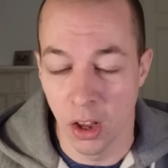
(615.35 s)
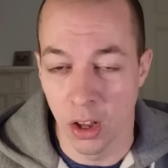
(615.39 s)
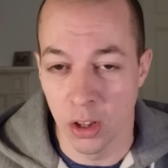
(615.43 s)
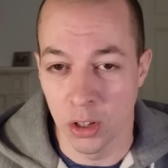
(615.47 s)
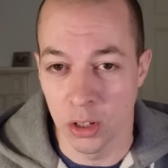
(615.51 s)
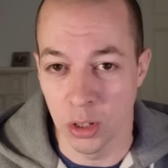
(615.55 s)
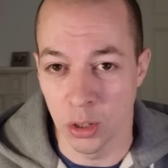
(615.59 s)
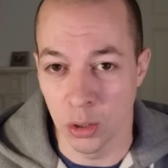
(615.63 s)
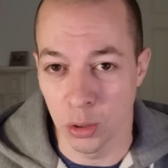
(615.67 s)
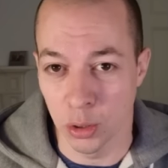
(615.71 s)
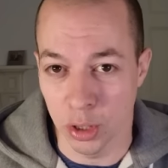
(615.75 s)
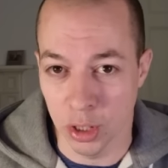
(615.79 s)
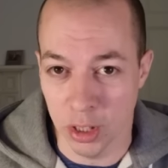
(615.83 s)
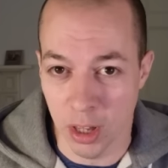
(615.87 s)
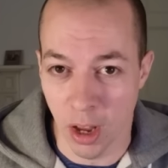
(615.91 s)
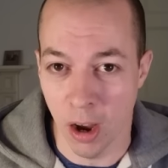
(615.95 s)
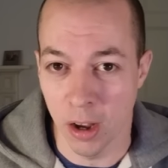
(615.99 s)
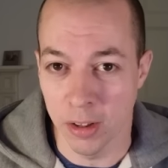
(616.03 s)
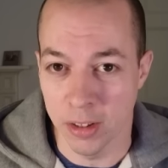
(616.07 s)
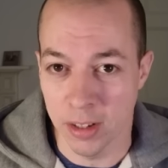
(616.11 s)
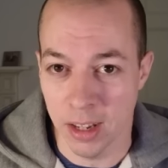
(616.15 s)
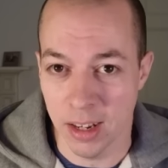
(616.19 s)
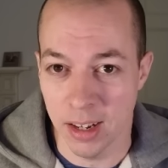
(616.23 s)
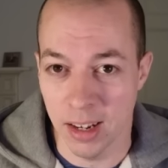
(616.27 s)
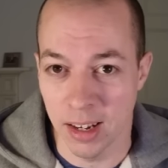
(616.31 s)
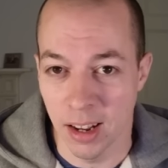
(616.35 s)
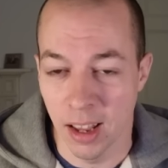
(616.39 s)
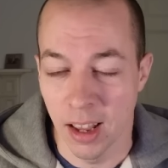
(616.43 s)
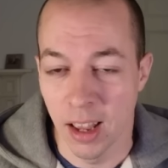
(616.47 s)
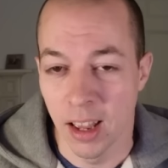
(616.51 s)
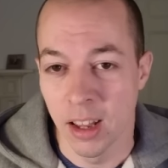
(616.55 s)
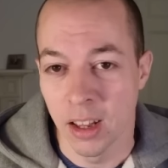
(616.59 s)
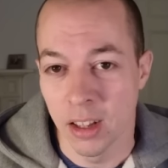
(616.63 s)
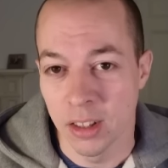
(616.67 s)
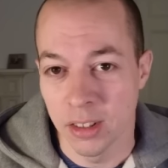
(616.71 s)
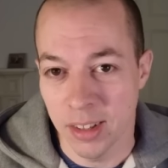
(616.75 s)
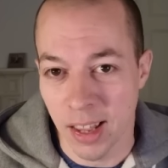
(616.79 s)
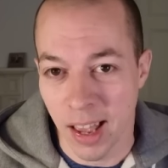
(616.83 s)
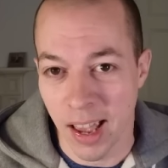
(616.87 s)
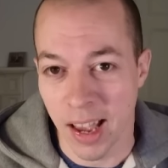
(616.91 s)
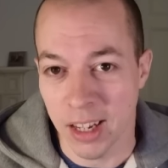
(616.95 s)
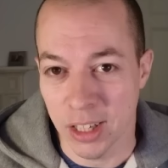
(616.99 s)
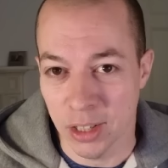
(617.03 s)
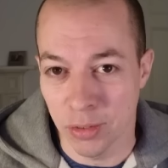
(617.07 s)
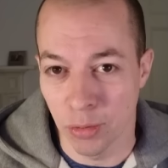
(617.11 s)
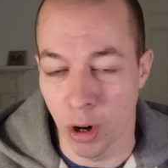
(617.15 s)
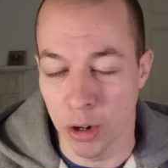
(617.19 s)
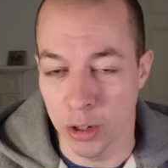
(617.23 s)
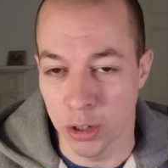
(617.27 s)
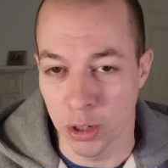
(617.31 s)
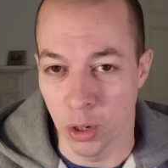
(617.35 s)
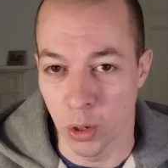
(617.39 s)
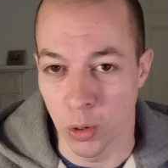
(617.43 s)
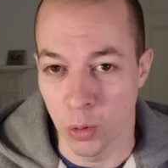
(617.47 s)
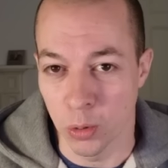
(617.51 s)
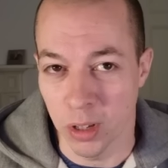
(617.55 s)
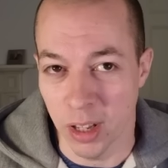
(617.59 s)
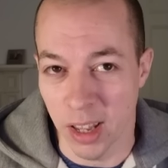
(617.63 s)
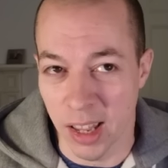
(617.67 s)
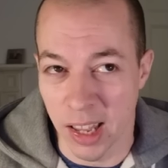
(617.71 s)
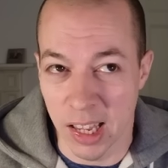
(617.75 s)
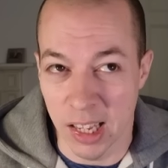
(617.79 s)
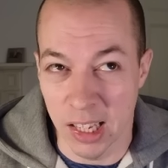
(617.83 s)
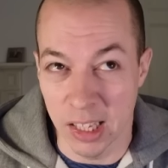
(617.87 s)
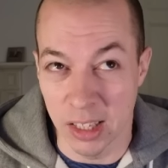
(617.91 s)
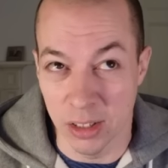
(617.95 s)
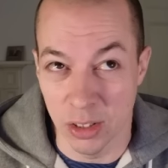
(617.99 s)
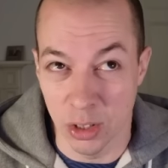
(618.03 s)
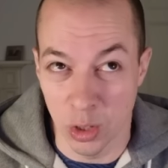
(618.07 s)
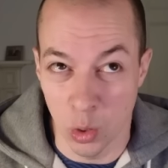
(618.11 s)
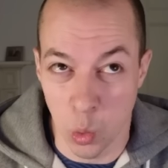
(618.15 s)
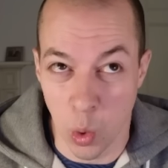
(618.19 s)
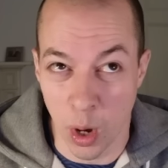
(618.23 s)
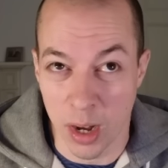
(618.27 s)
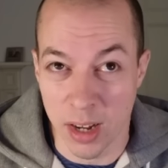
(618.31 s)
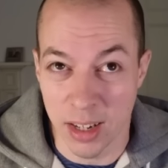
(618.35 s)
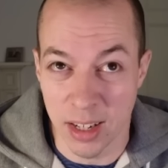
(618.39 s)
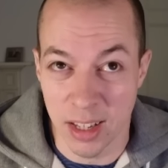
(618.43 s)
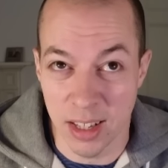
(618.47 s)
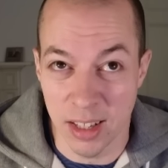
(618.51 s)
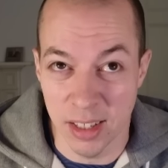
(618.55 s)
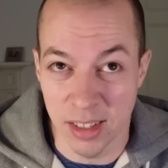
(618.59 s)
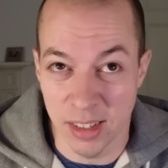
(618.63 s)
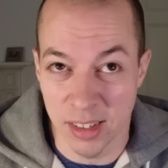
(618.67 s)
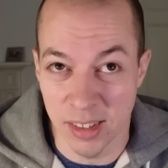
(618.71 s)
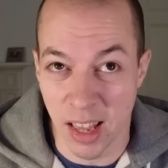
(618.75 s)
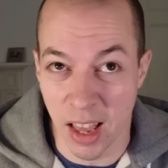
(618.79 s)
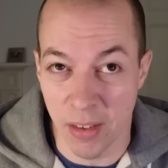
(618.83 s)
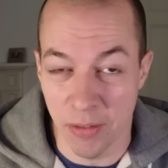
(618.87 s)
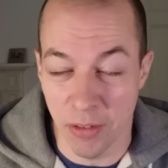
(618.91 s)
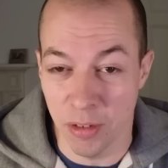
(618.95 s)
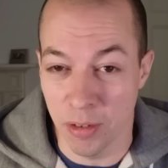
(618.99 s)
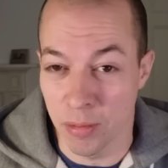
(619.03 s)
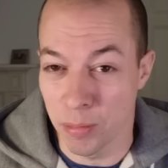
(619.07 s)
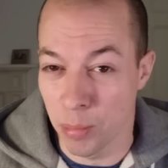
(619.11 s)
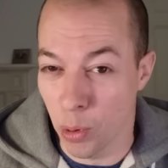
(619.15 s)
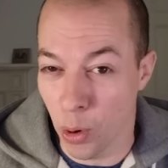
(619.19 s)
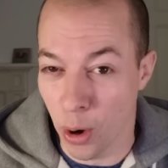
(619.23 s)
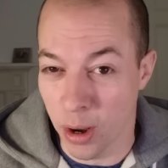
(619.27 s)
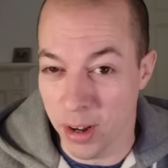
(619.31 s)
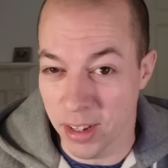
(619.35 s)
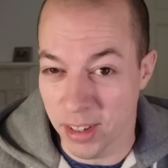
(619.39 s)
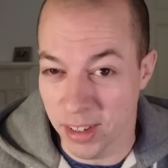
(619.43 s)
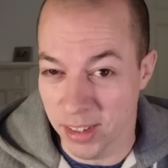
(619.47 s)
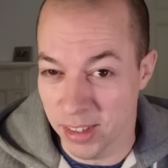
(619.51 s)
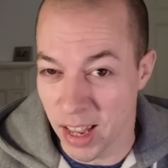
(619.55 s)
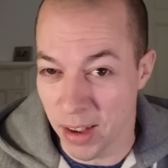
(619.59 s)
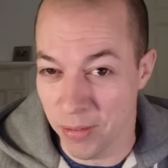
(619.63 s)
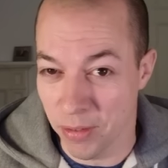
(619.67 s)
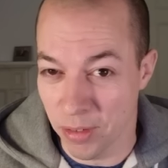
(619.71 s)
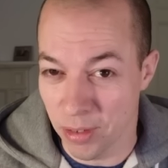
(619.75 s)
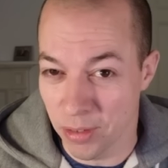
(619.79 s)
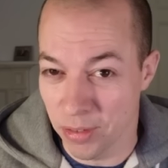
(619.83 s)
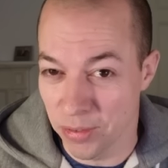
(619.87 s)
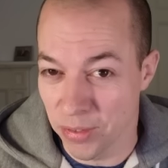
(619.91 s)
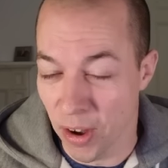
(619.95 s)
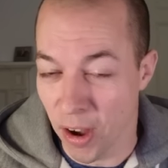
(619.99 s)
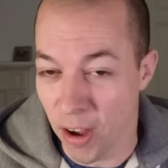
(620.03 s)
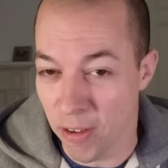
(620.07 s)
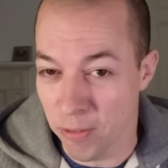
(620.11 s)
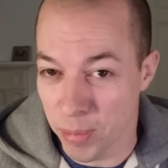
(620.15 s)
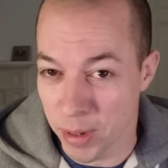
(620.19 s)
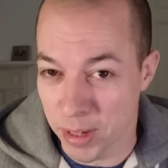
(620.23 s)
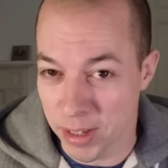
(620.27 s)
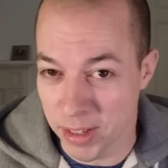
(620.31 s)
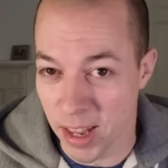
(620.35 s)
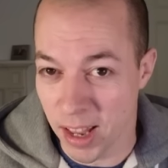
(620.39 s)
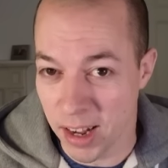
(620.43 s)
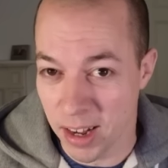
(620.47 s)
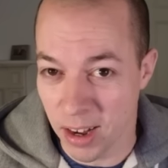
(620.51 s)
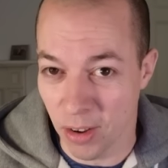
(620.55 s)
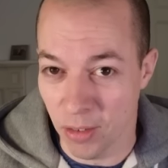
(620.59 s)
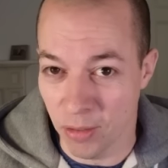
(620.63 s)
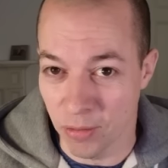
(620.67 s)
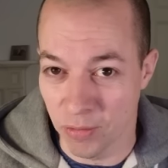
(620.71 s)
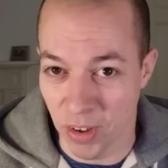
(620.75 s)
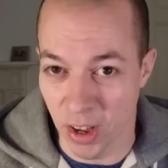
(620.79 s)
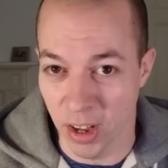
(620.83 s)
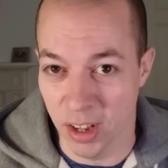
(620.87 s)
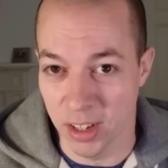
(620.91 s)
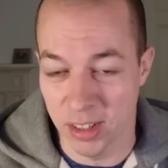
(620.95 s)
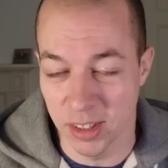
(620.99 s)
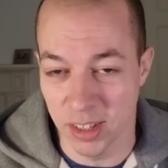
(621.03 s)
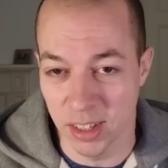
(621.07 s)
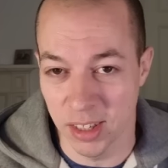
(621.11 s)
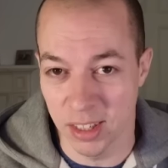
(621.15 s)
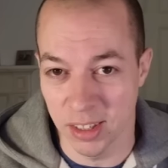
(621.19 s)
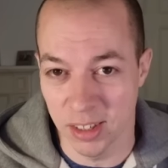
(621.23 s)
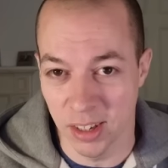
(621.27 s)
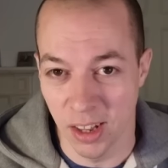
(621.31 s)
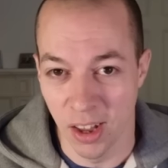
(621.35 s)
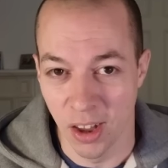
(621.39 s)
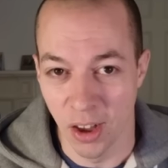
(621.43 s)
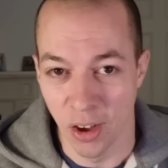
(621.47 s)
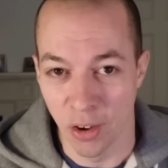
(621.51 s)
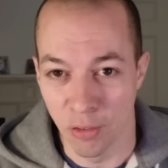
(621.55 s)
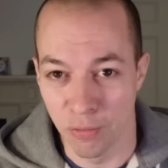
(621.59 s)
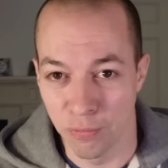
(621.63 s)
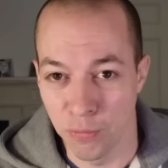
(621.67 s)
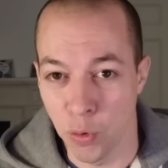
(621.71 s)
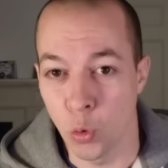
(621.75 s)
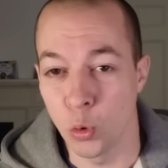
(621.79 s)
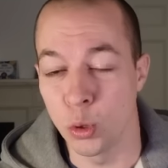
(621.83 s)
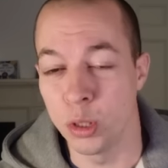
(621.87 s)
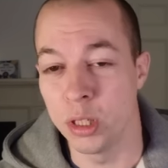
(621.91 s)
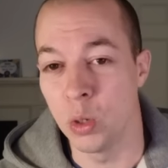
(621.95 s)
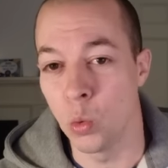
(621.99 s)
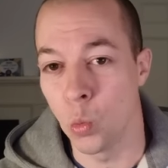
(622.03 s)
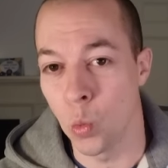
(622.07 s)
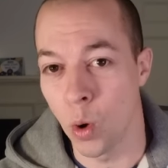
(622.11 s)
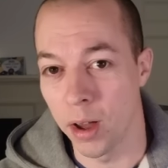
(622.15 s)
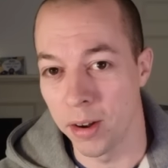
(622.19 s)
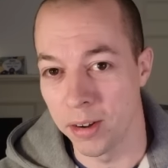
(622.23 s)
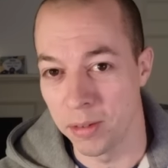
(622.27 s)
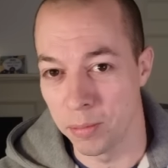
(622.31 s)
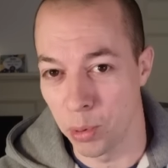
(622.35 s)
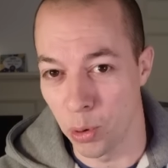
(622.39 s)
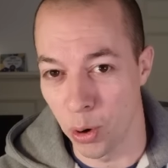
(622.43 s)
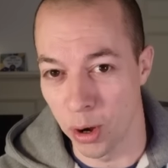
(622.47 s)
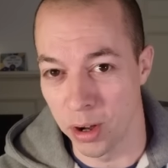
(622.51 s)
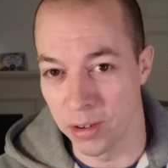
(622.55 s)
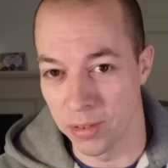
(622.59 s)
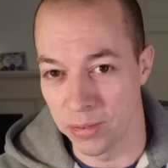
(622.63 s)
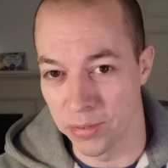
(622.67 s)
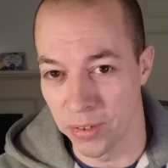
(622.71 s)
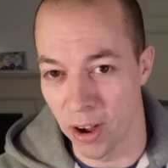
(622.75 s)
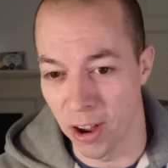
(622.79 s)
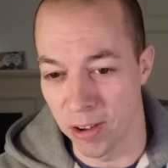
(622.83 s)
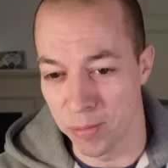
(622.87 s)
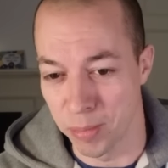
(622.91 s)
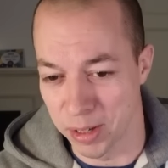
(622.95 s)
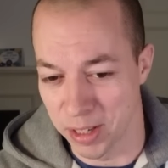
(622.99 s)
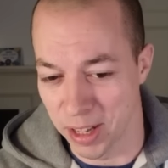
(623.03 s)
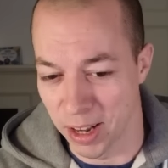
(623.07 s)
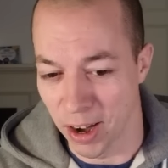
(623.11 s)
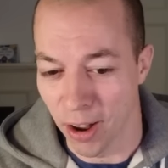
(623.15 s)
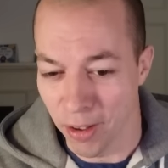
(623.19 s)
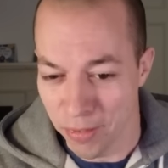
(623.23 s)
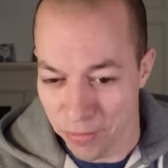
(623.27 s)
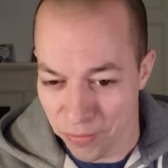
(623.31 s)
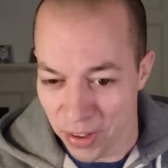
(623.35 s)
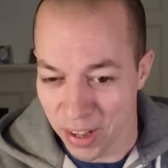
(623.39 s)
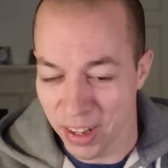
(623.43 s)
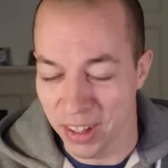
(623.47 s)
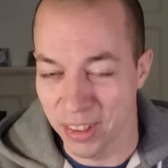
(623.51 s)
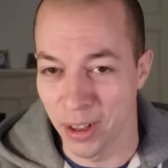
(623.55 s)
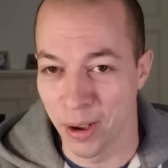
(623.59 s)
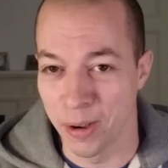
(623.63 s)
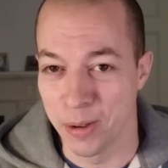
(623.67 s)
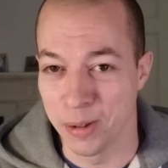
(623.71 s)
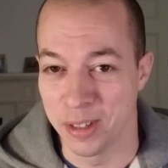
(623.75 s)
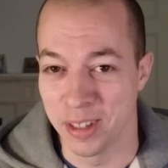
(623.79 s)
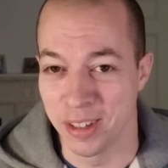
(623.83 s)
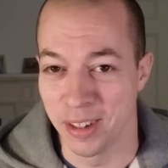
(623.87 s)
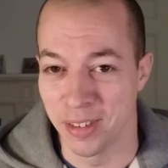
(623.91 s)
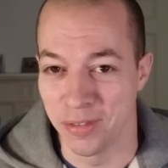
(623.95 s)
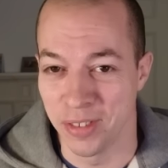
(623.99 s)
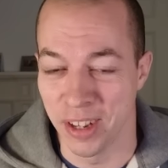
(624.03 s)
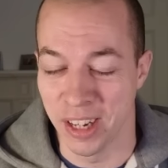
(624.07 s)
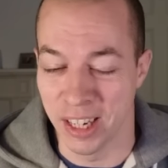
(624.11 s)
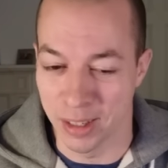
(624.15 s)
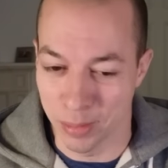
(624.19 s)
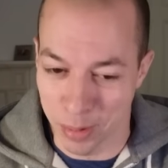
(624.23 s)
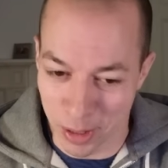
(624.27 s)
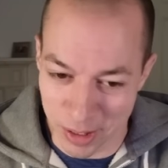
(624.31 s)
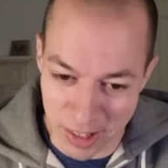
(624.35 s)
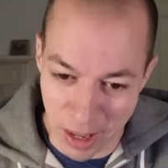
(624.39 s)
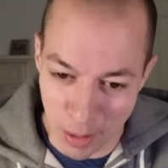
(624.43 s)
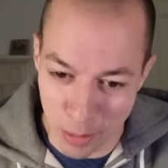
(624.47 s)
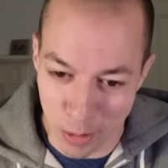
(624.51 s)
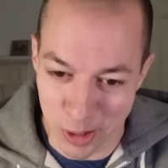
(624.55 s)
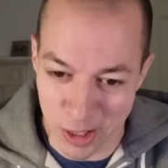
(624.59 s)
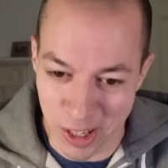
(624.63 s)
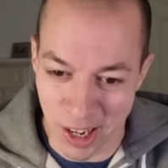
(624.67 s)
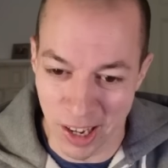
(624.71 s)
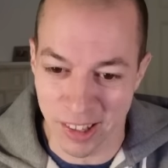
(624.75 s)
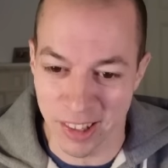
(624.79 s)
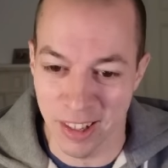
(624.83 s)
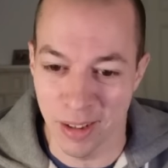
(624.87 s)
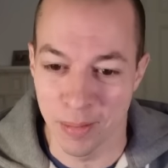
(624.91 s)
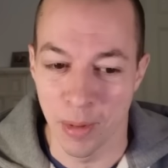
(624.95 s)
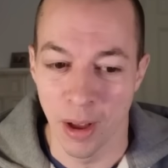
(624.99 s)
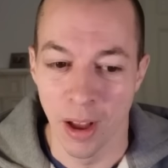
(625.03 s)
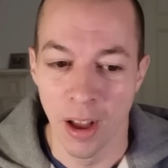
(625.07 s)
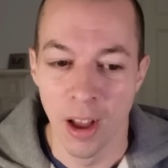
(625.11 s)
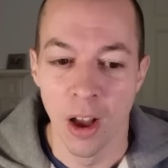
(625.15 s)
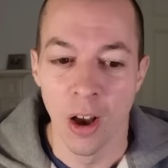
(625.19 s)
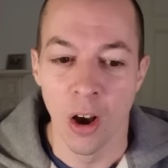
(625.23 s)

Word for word: So you're starting tax threshold is 27.75% versus 41.5%. I think those are the figures, but double check them